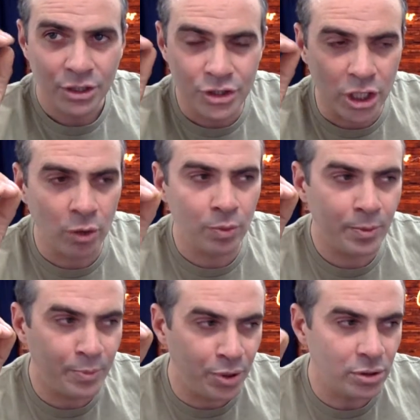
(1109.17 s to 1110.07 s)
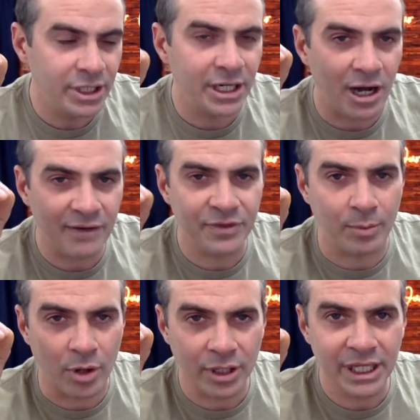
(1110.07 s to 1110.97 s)
don't pull it off the
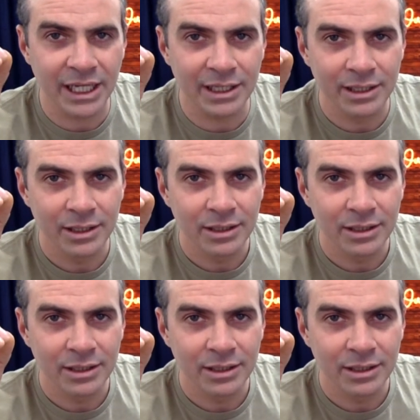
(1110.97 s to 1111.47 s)
market.